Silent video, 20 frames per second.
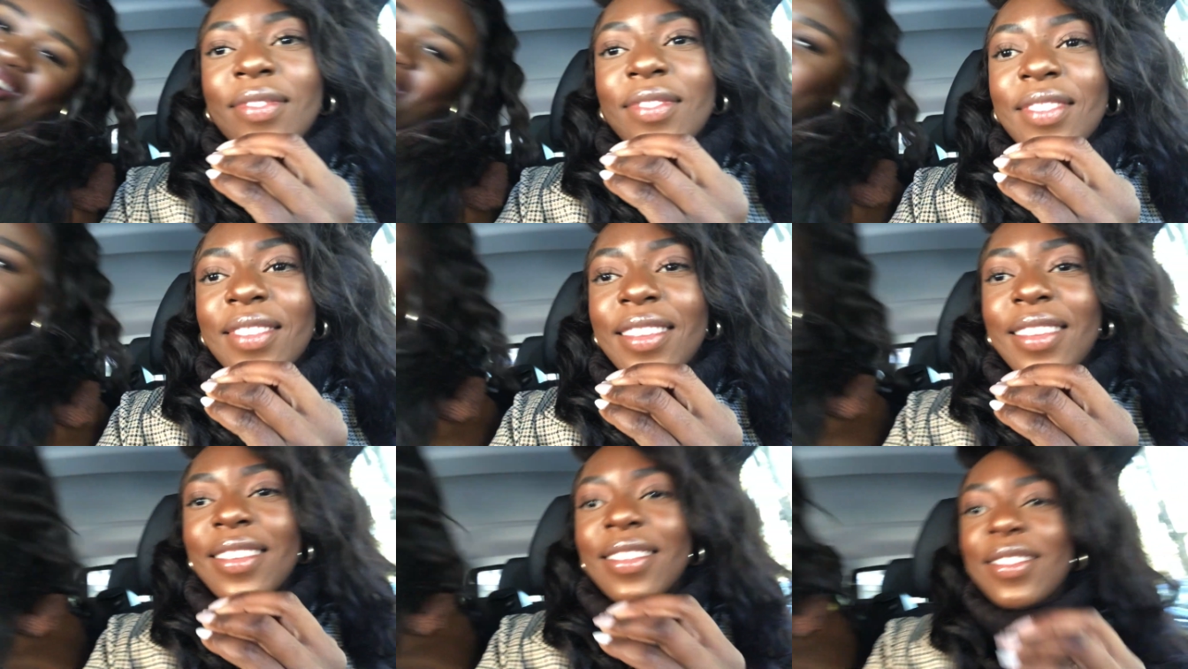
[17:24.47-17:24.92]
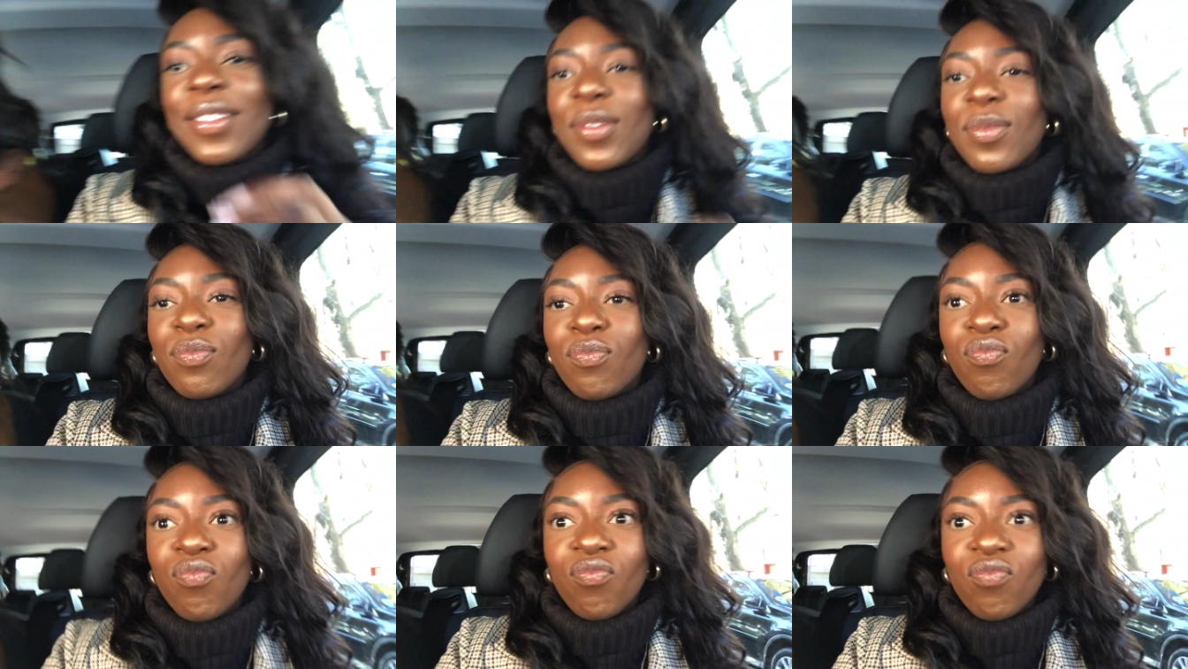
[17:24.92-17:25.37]
comments
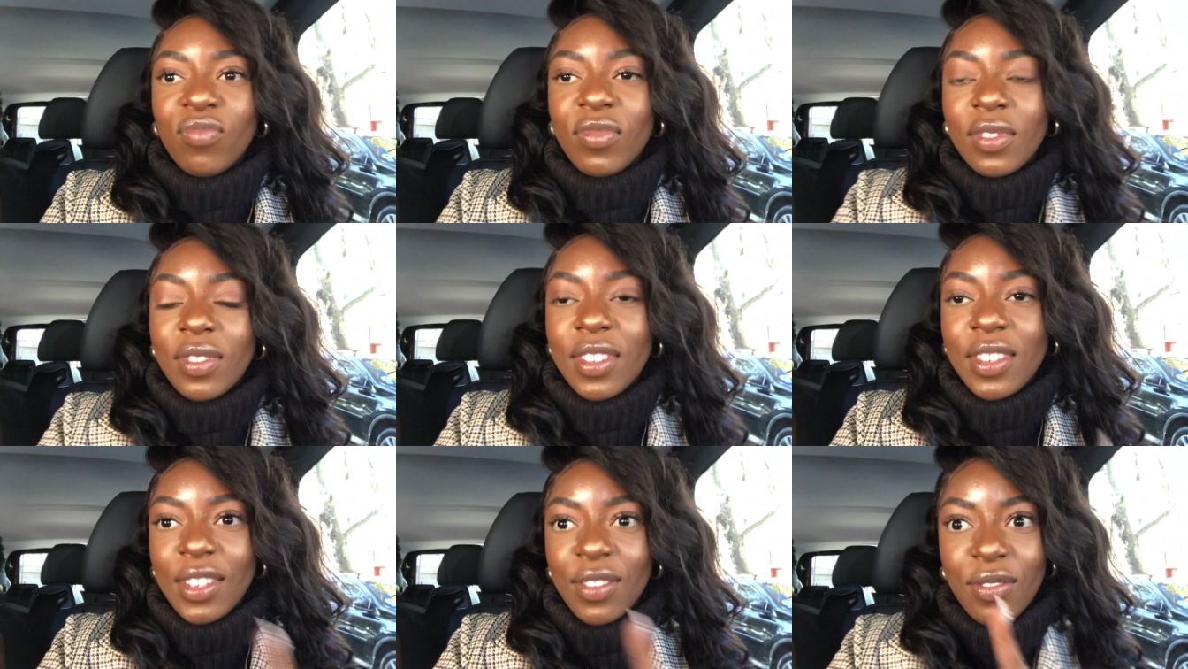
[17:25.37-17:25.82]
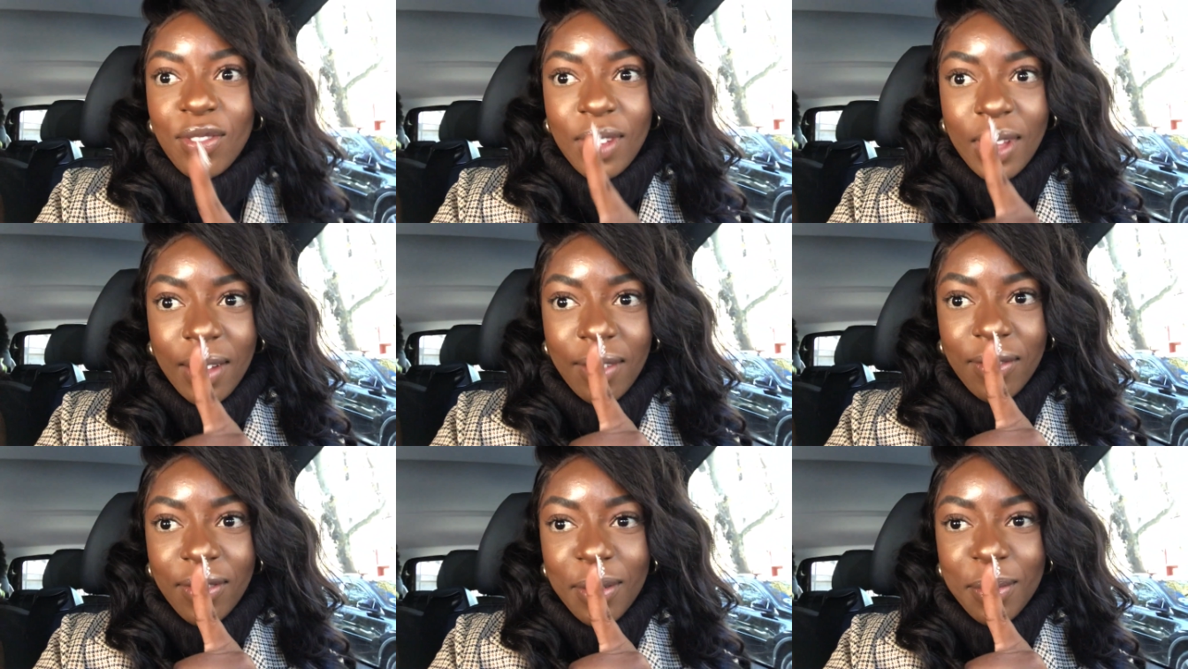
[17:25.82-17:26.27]
because yeah, she's
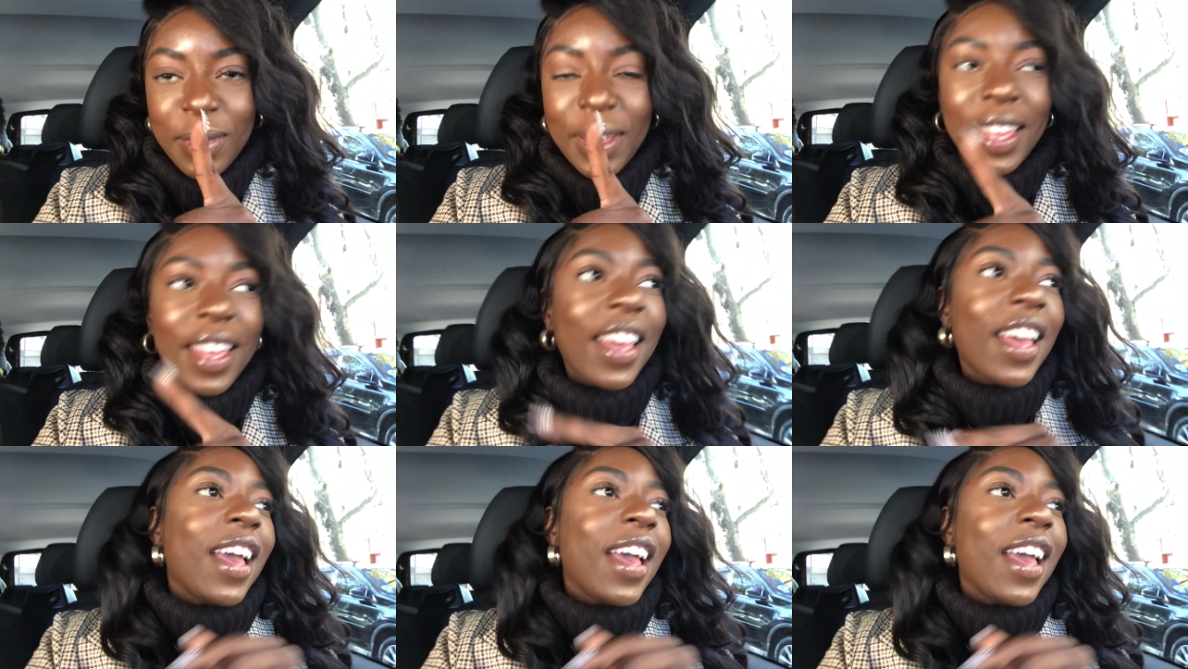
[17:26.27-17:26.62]
playing.